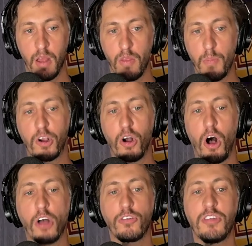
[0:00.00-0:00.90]
The book
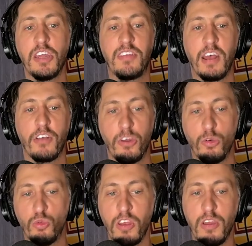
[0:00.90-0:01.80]
also details the
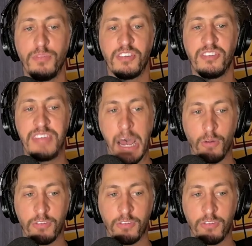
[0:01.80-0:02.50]
Williams' doubts